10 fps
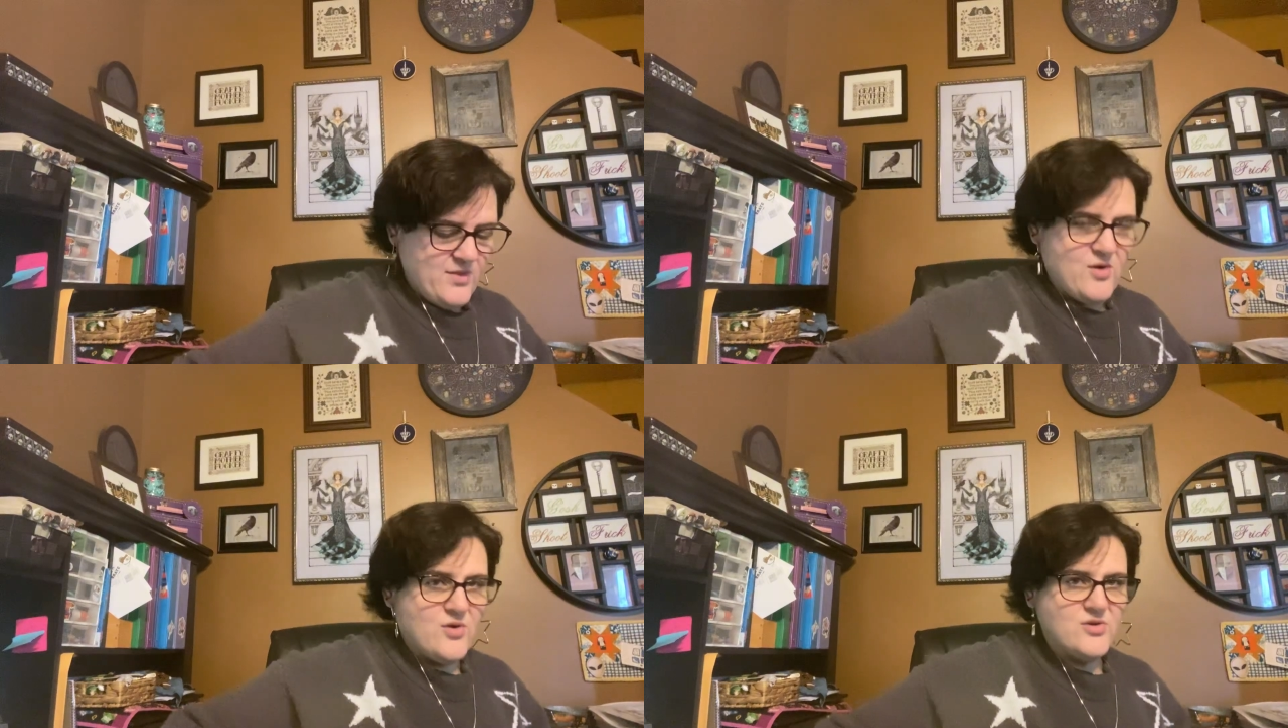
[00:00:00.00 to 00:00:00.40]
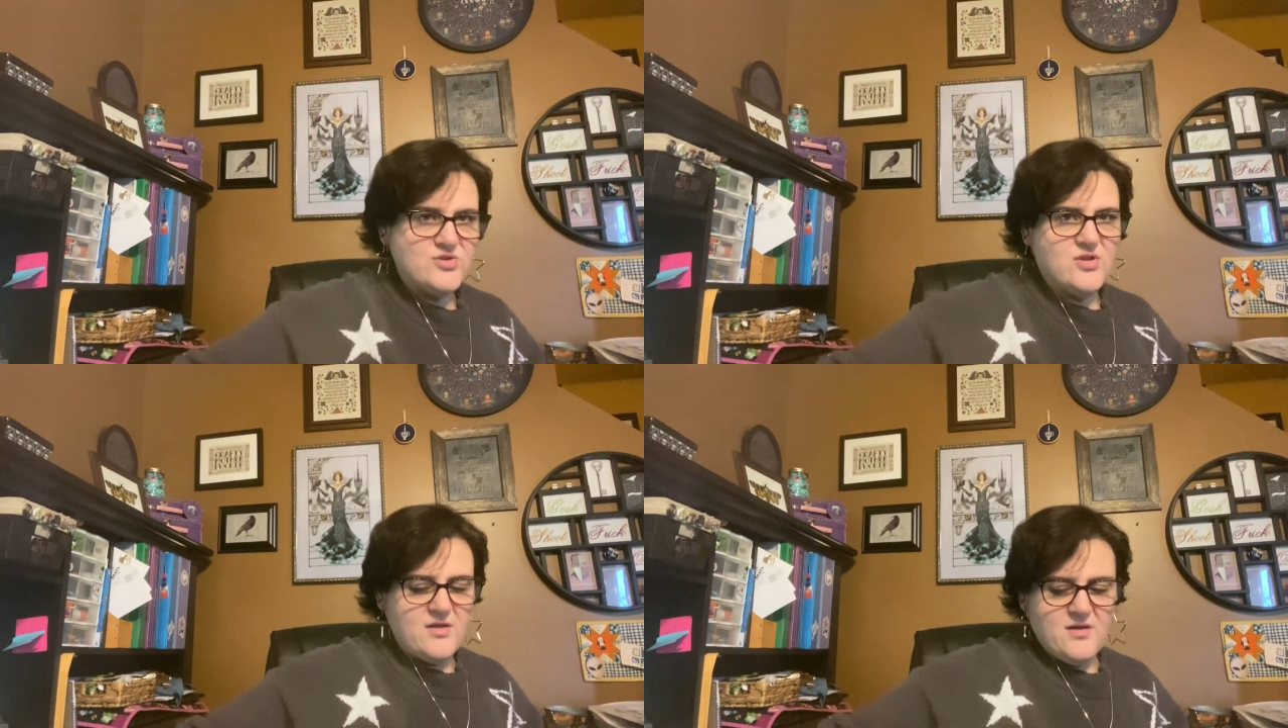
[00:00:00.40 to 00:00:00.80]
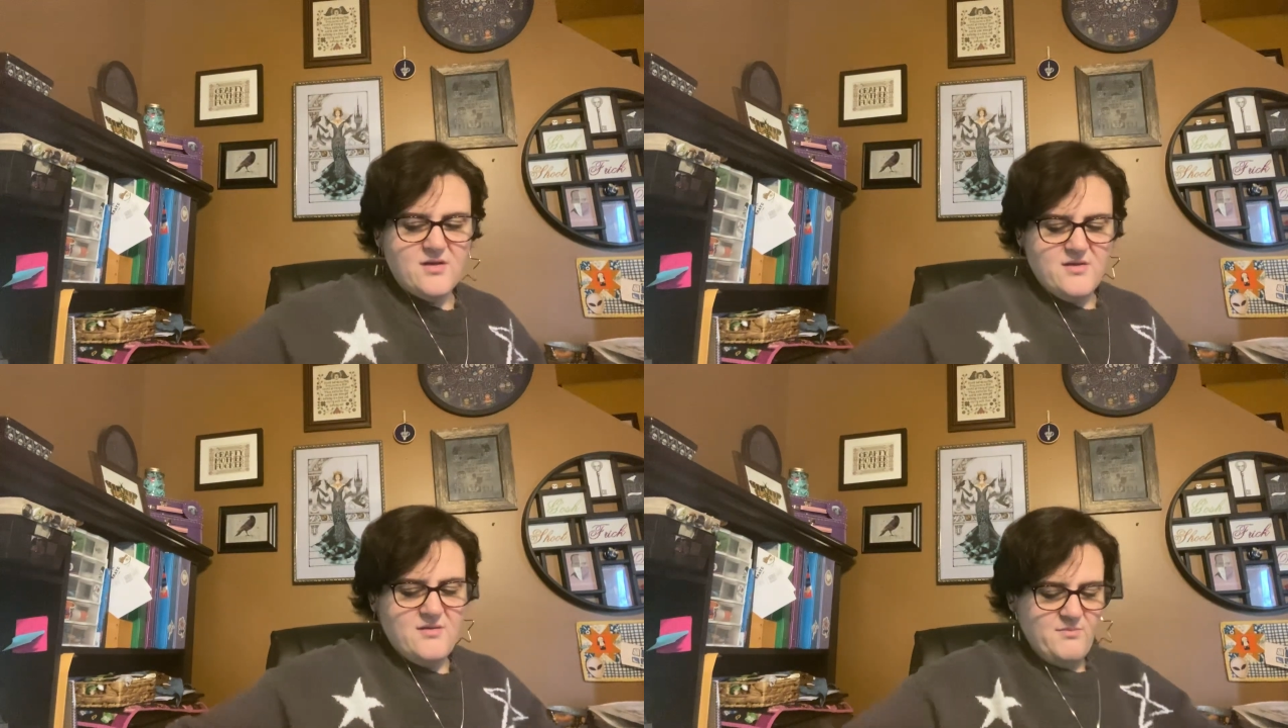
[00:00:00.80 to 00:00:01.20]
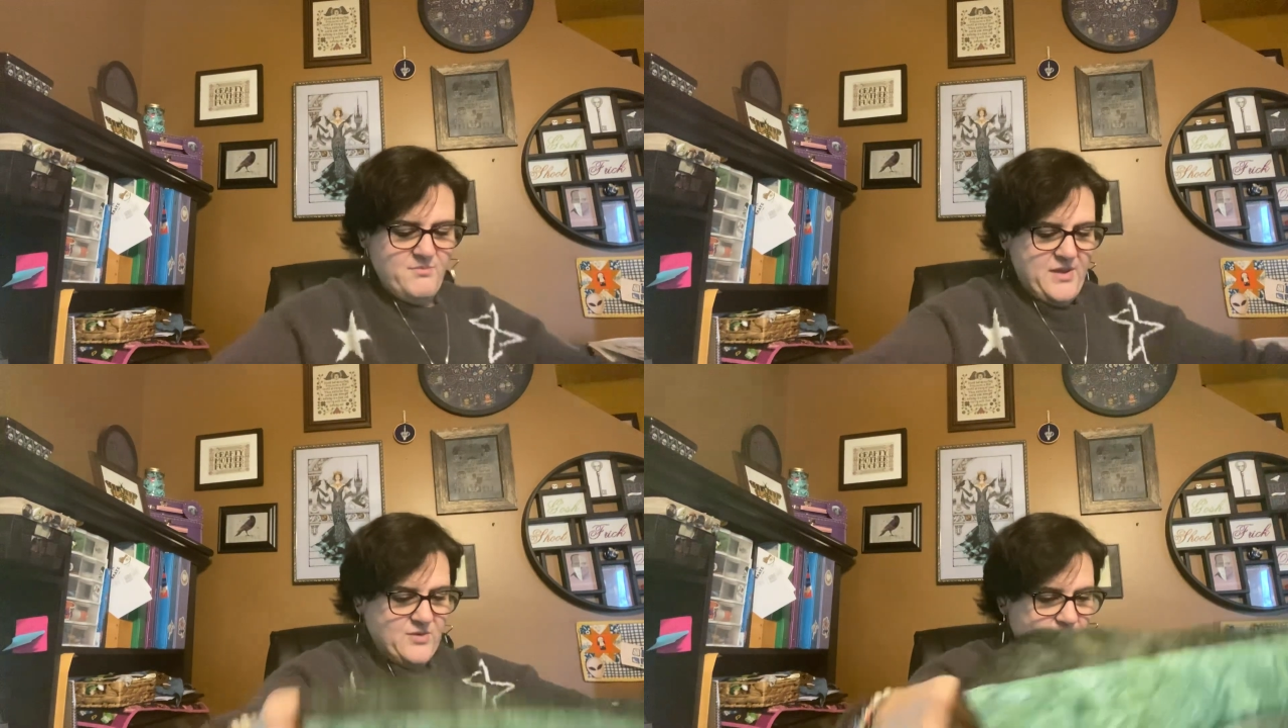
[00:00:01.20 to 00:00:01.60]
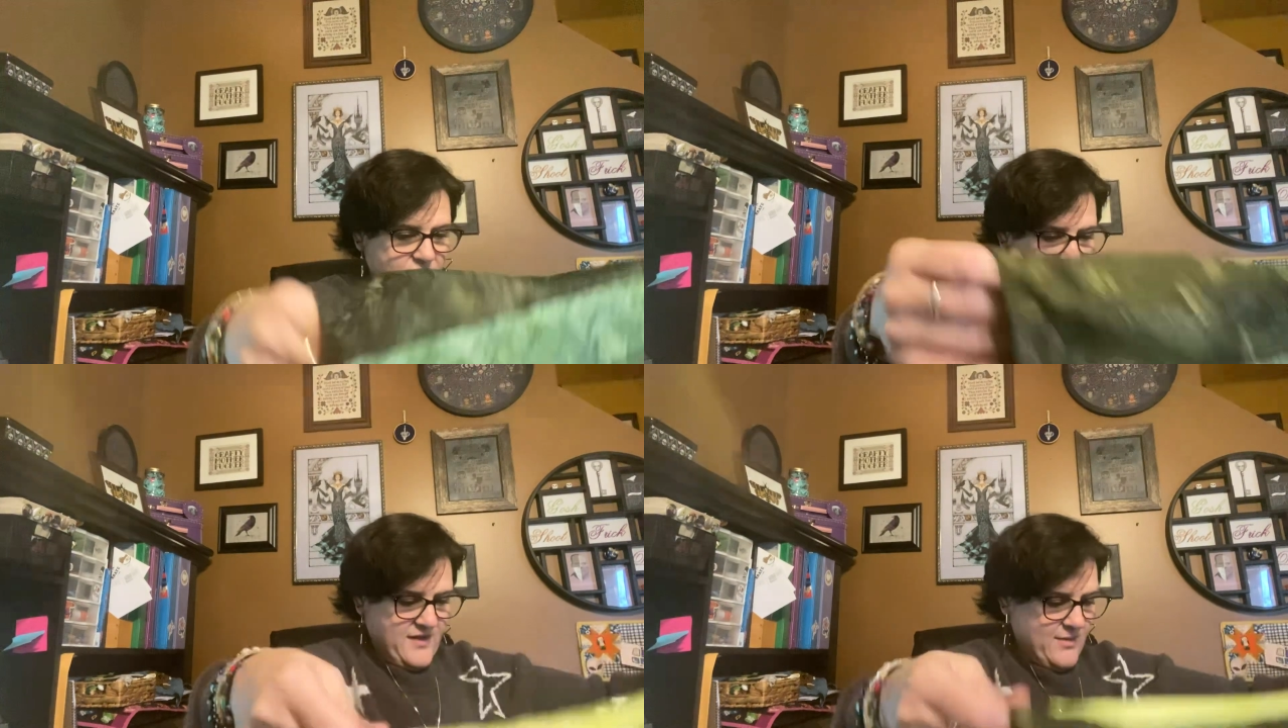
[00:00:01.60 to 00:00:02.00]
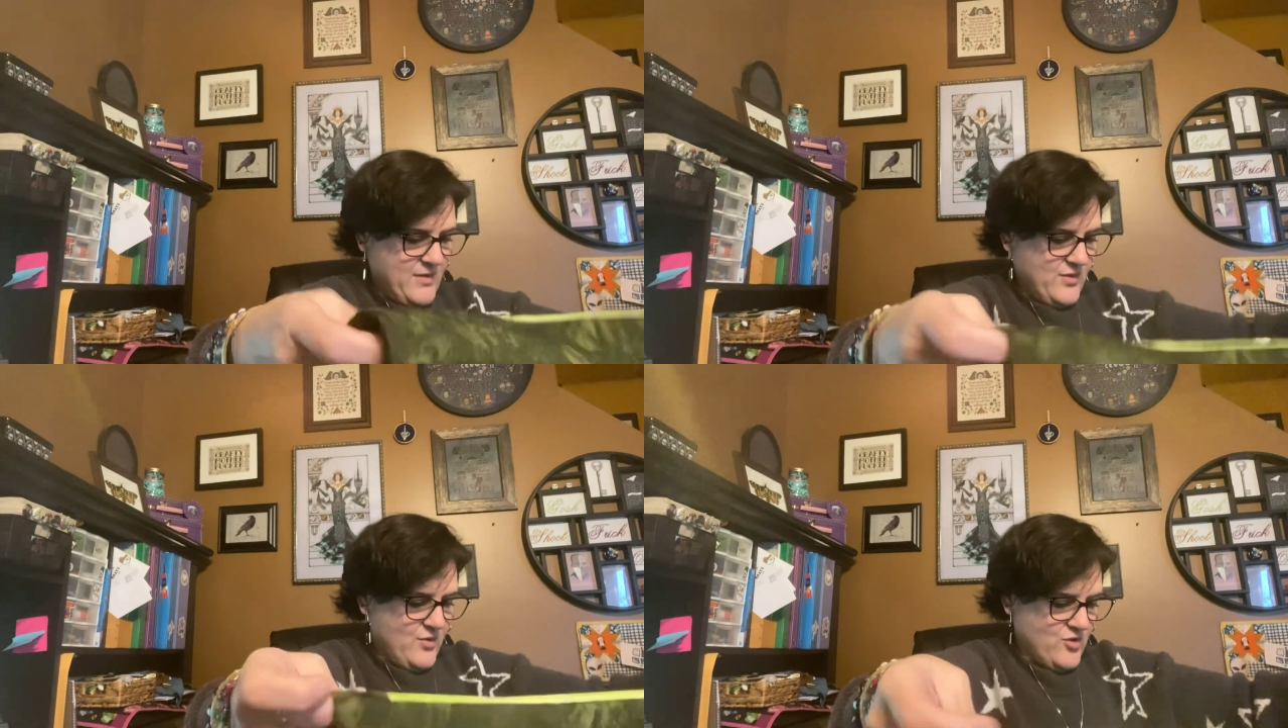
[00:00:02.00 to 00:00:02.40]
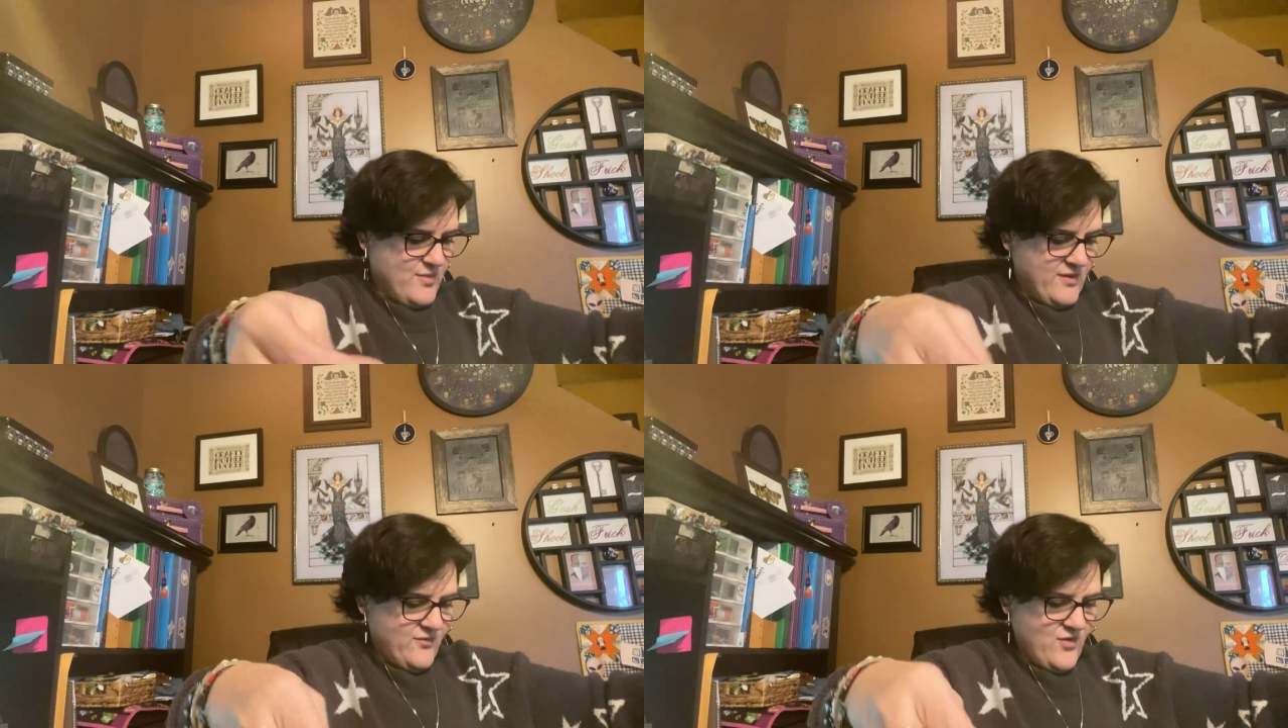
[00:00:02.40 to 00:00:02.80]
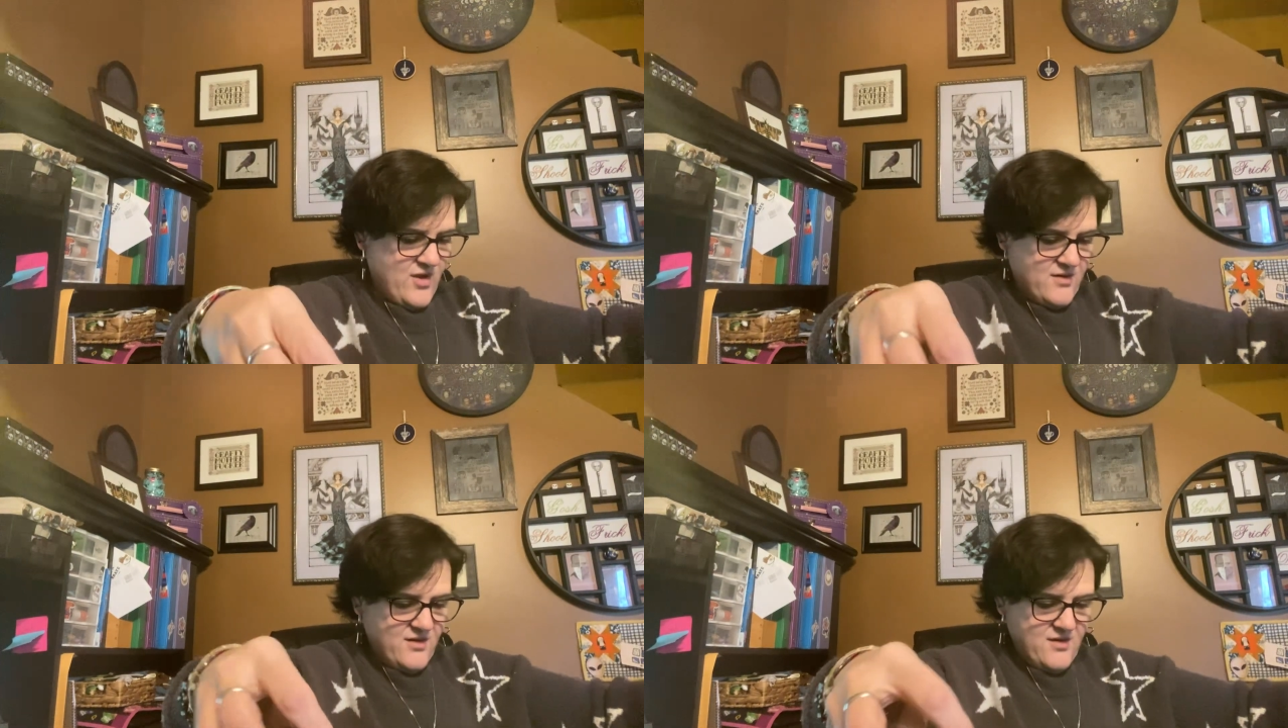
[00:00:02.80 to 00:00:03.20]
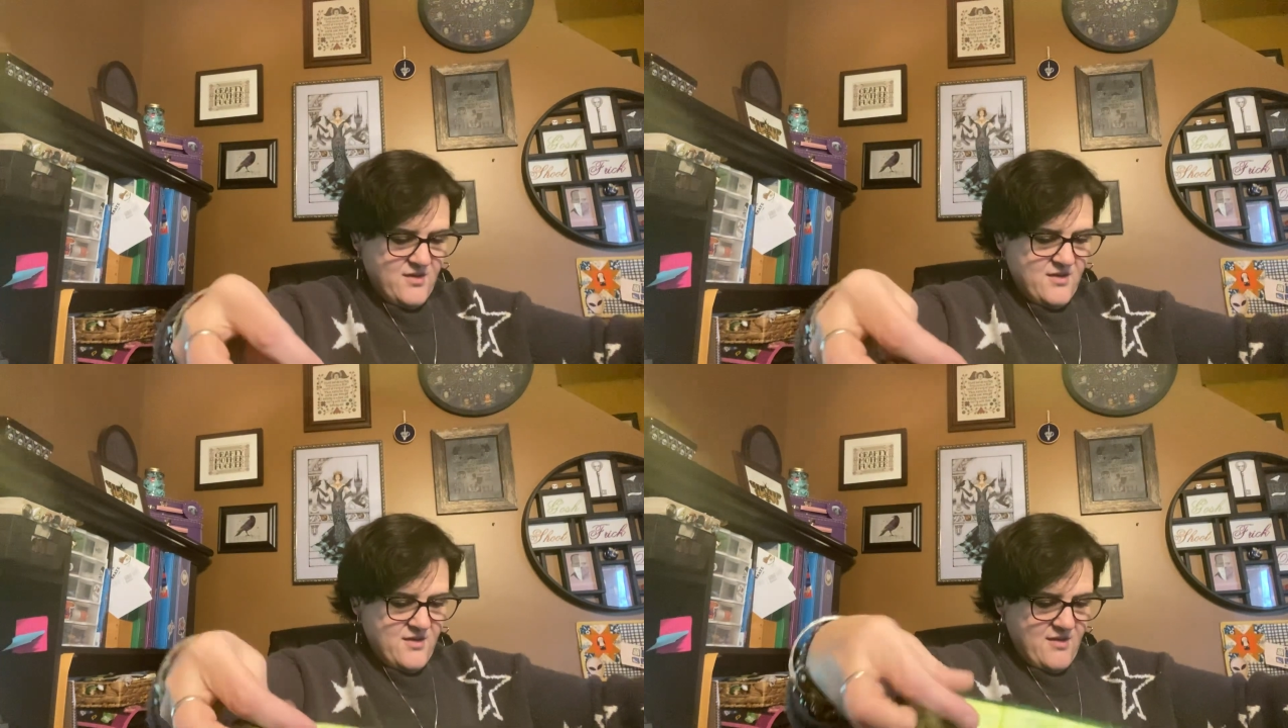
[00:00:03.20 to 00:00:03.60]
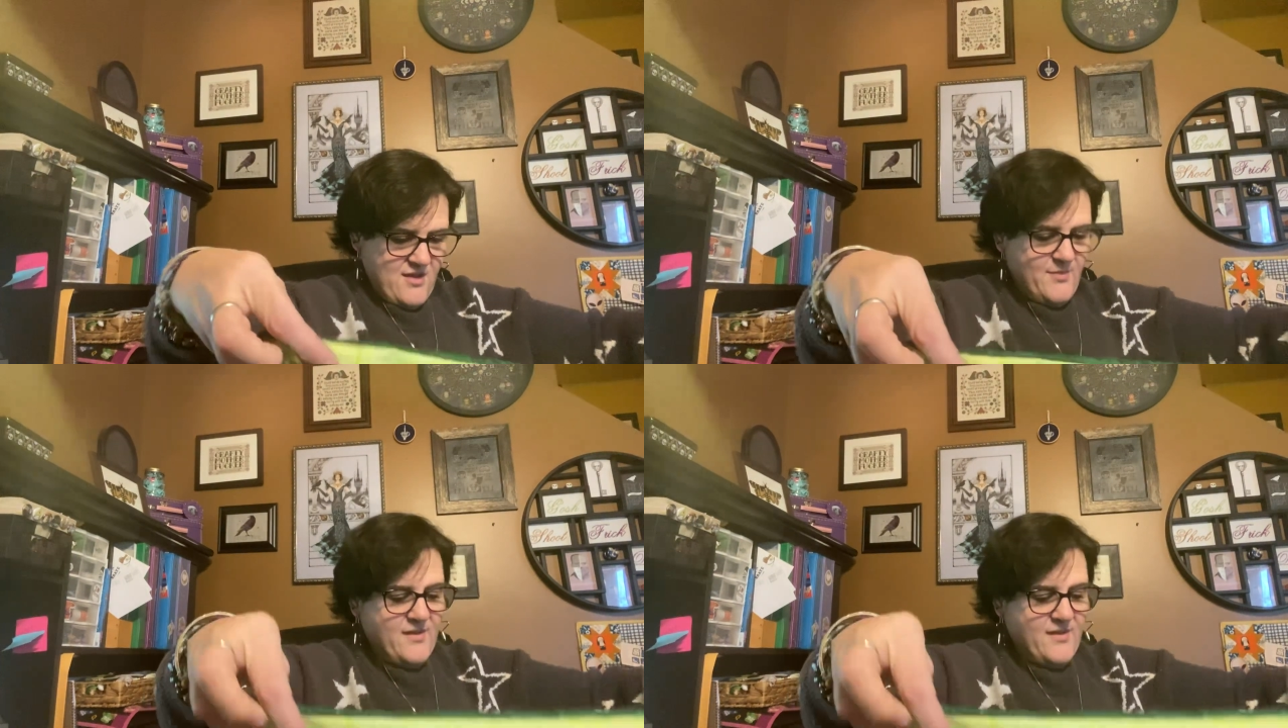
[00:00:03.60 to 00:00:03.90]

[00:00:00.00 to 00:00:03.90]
large like bed quilts like I made her and her best friend and my